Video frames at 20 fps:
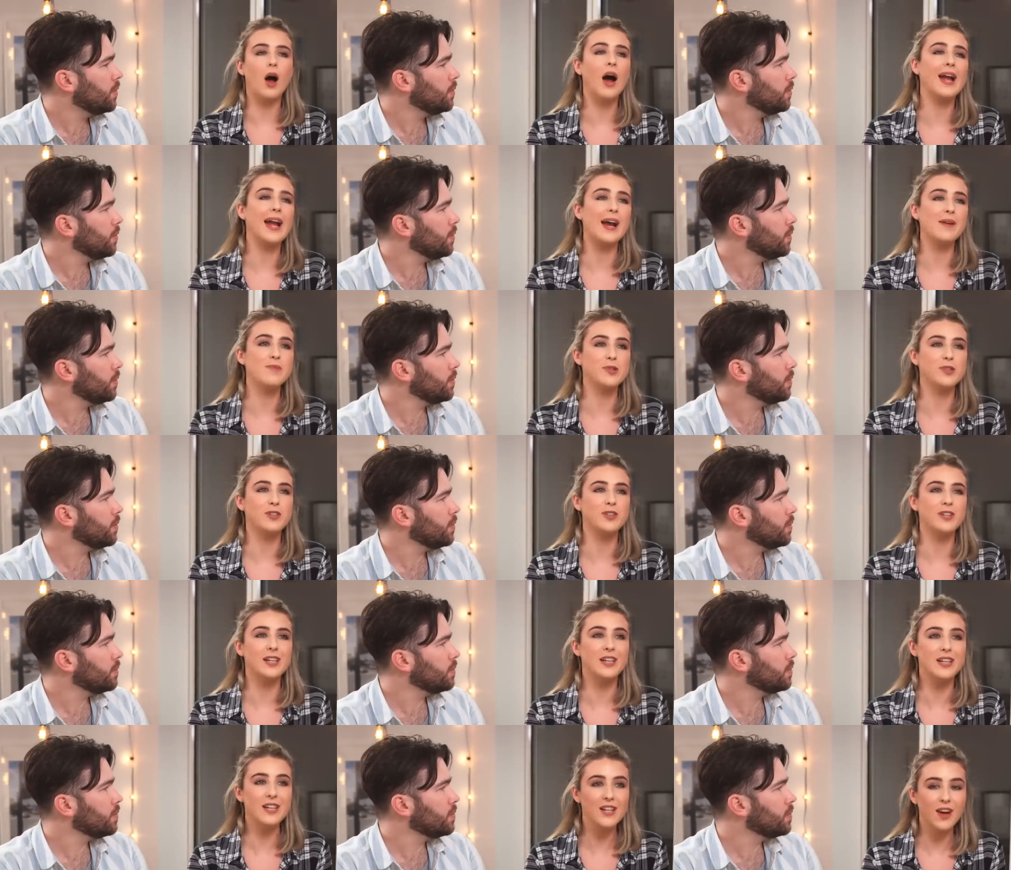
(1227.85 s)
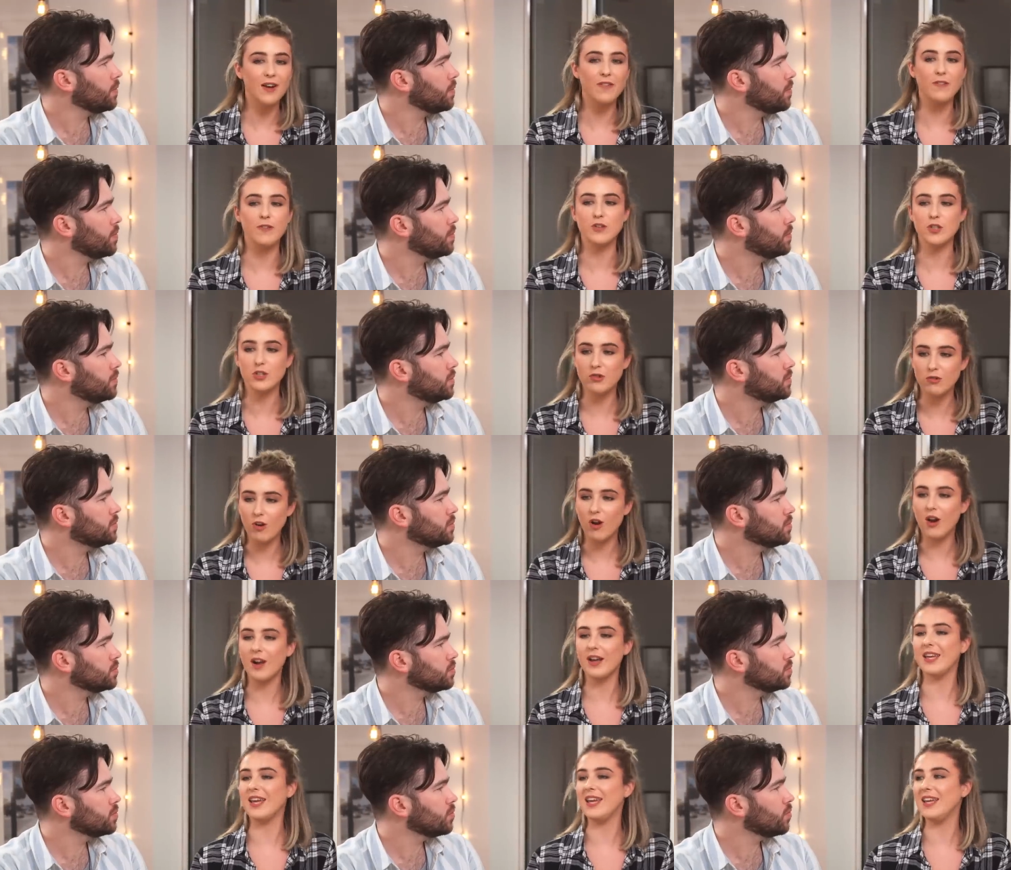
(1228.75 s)
Speaker 1: I absolutely love
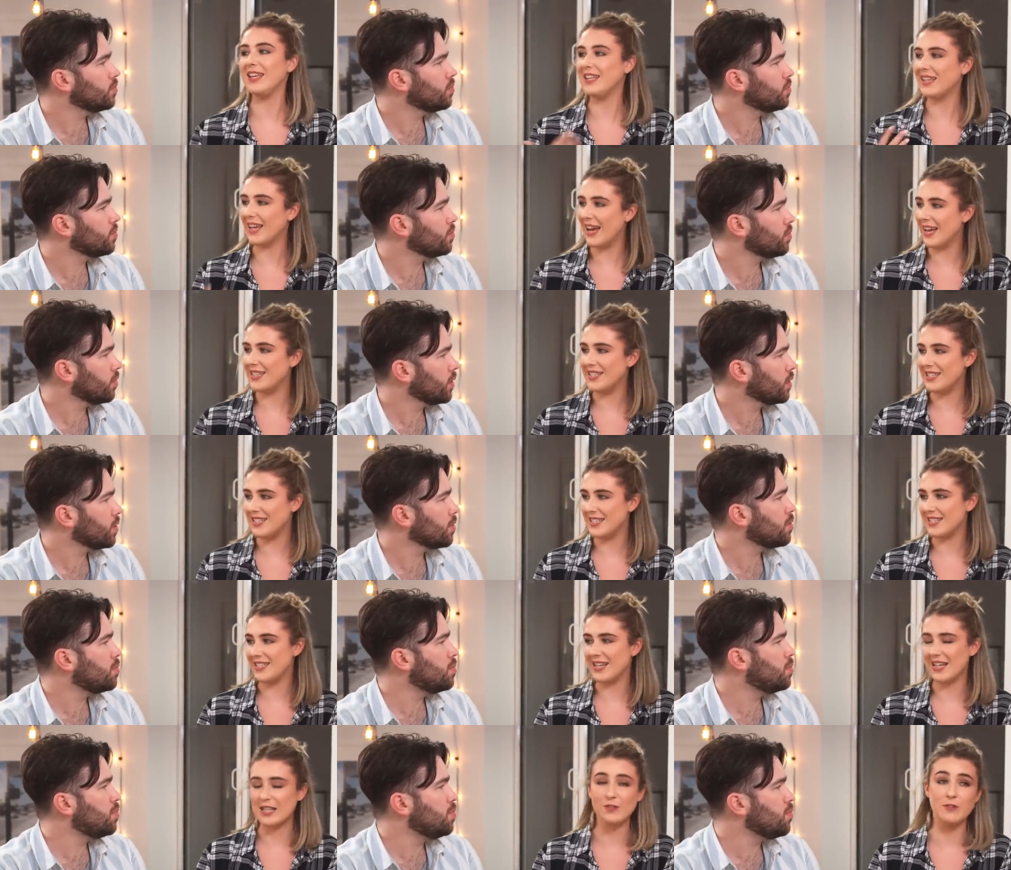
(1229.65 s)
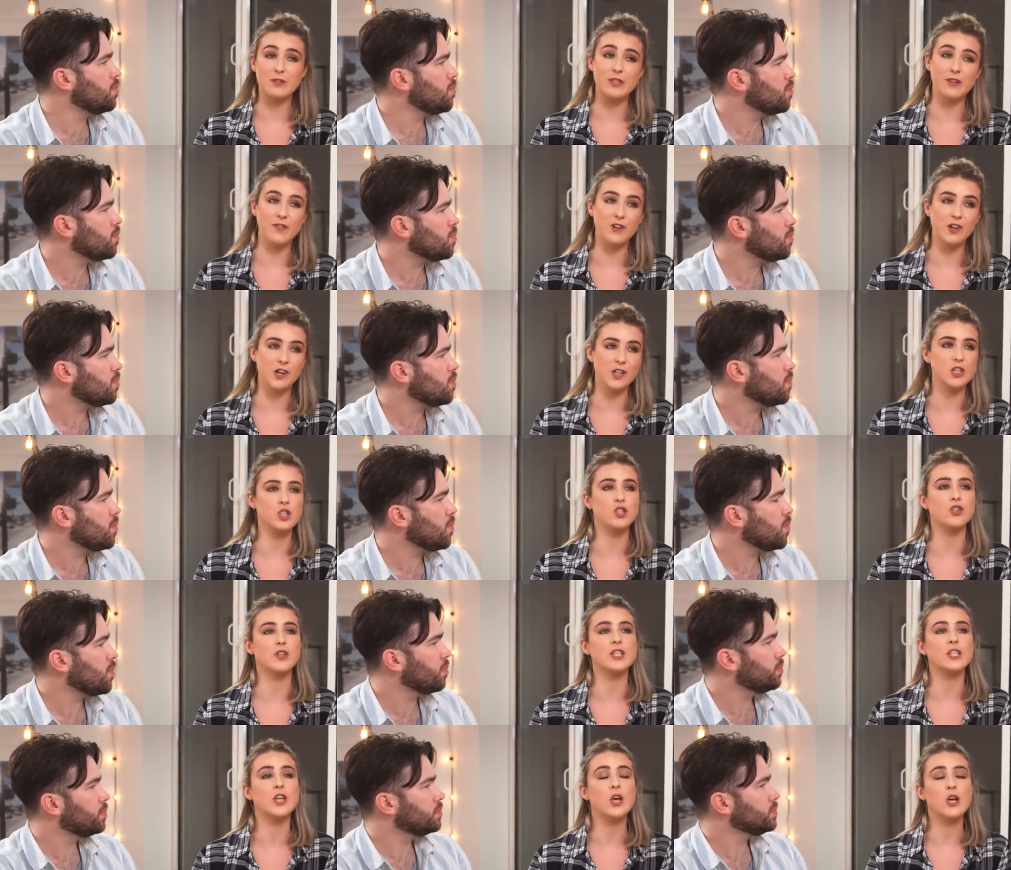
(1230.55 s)
trying candy and snacks mm. from different
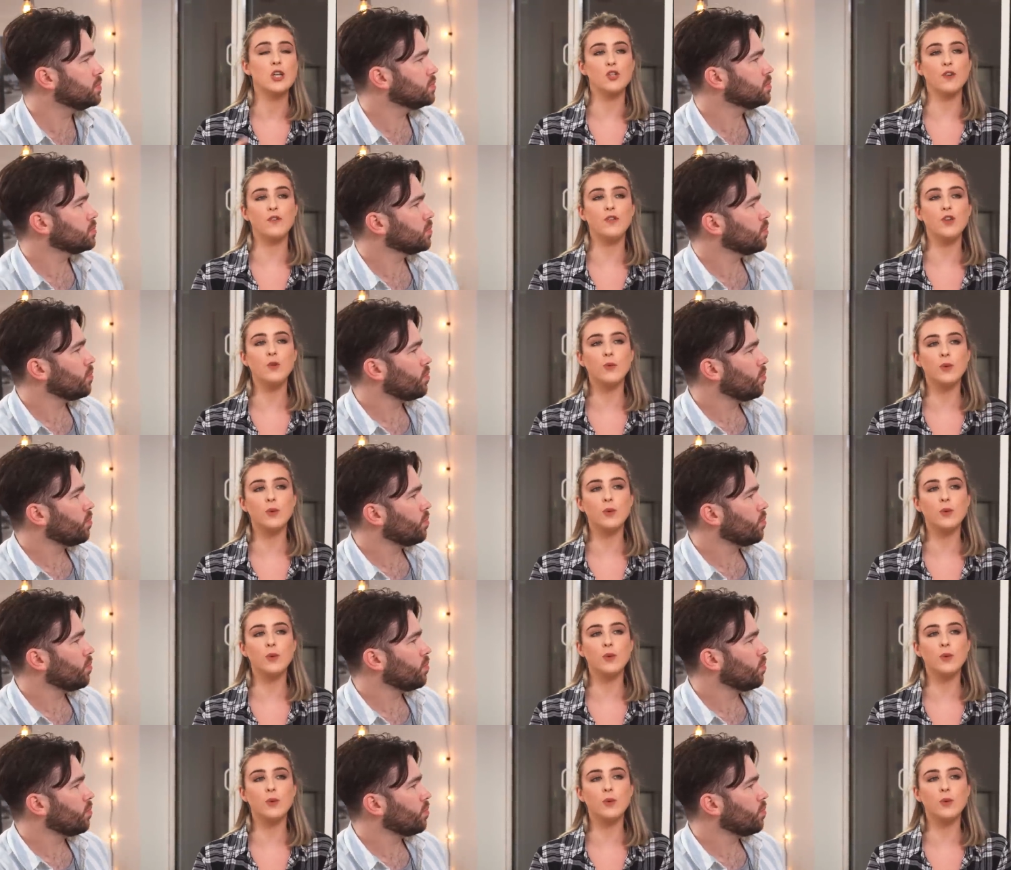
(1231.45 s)
countries. So if you